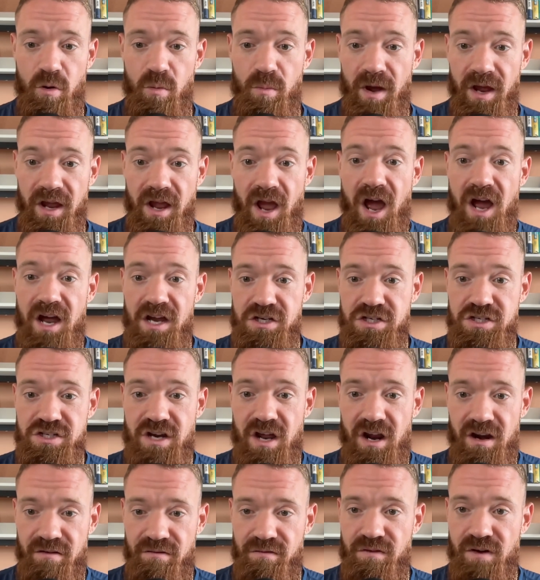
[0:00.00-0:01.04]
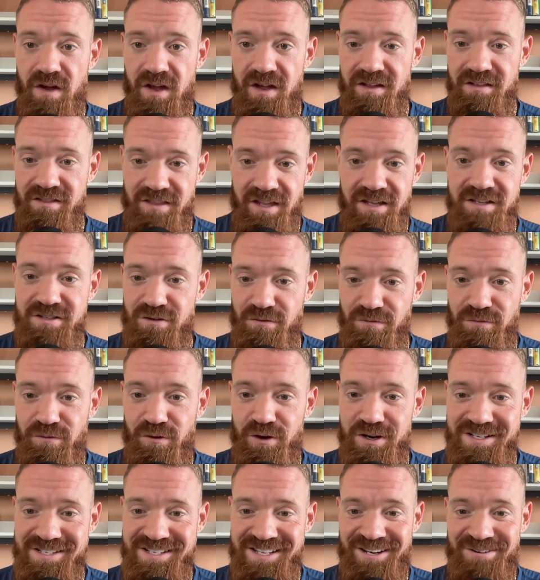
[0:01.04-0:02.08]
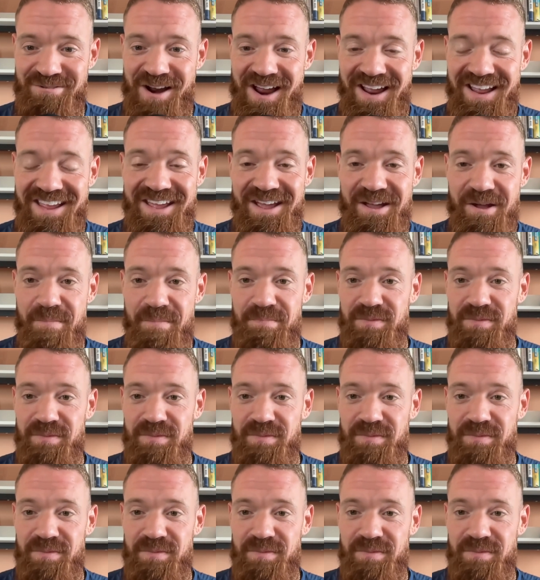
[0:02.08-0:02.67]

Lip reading: oh my gosh, kind of things are freezing, right?